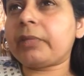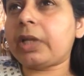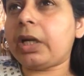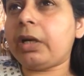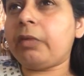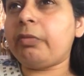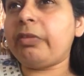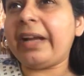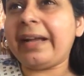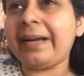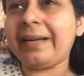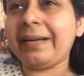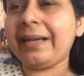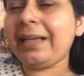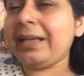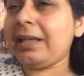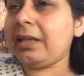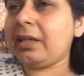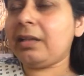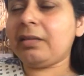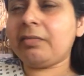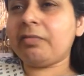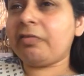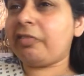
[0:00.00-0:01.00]
A
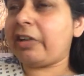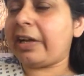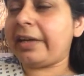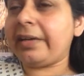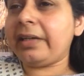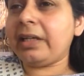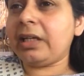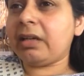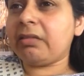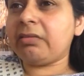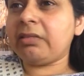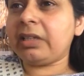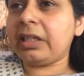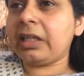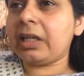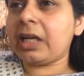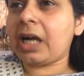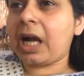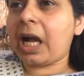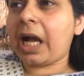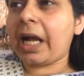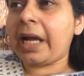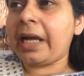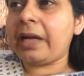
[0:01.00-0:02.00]
very, very
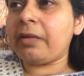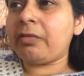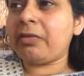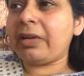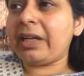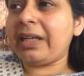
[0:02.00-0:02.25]
loving guy,